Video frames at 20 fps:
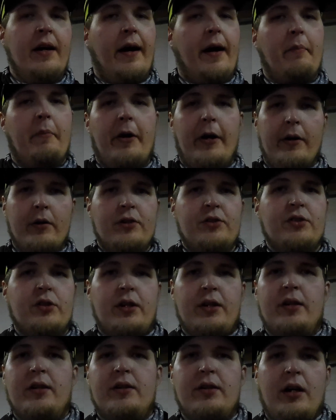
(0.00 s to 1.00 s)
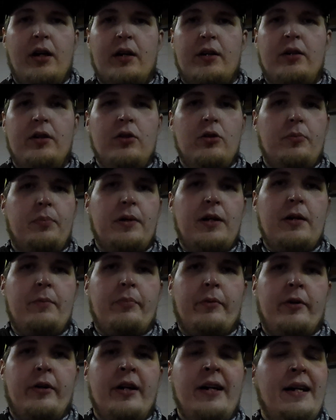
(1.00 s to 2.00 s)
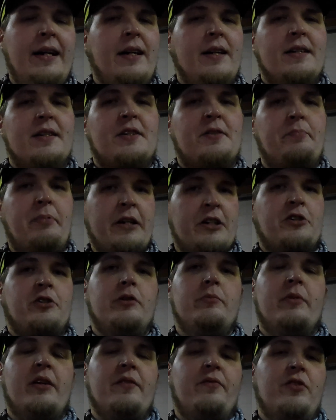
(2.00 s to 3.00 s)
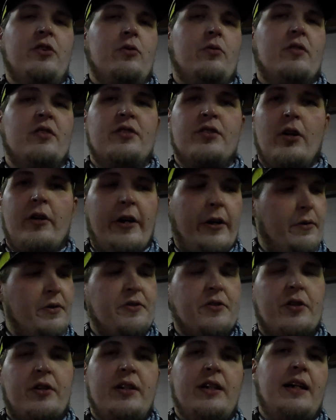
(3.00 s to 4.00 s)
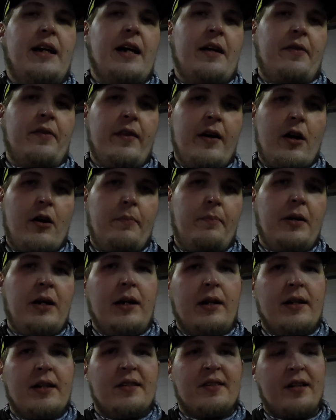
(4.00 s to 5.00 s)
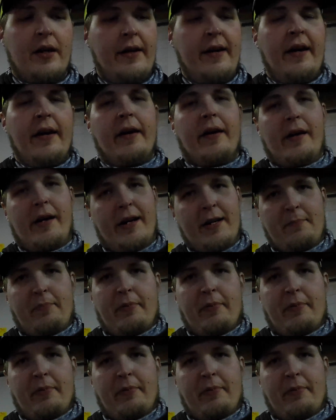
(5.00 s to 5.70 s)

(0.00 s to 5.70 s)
I'm always looking to talk to new people, especially my viewers, always looking to get their opinions on